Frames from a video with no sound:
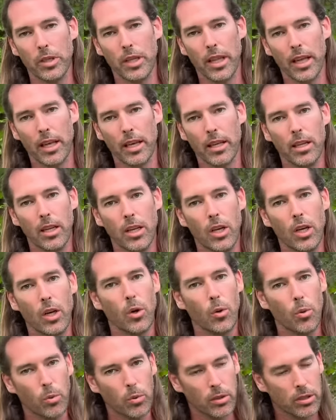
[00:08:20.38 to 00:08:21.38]
that
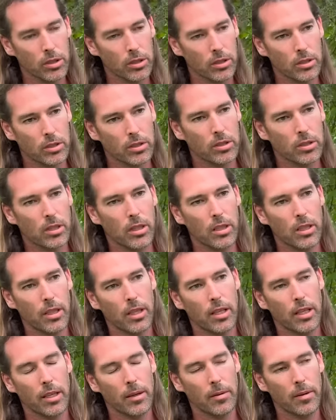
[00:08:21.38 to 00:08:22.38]
was
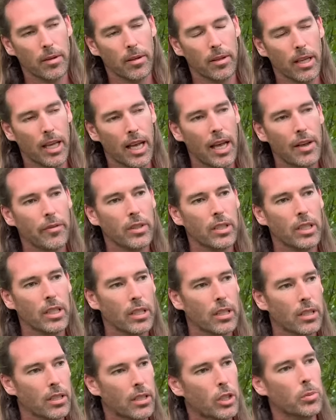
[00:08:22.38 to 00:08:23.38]

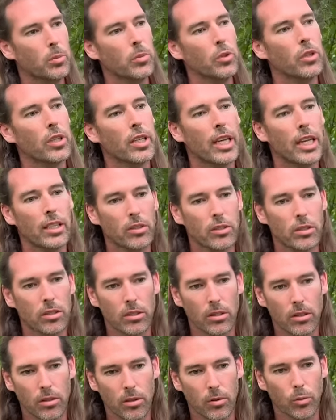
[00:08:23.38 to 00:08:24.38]
having
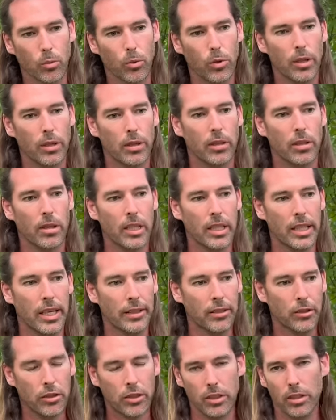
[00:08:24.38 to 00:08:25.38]
communication with the
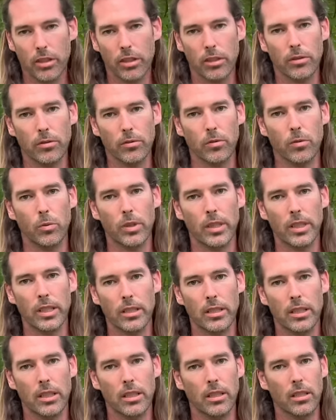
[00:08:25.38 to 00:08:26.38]
energy of what
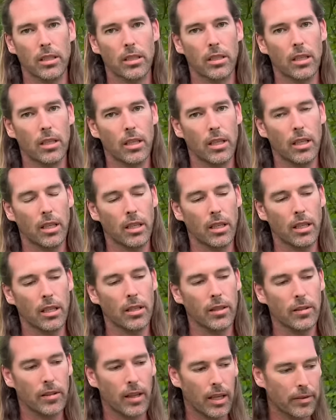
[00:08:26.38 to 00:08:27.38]
is here.
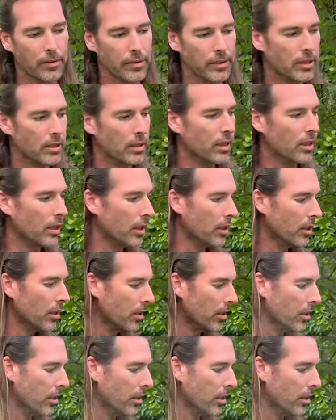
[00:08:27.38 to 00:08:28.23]
Uh, obviously there are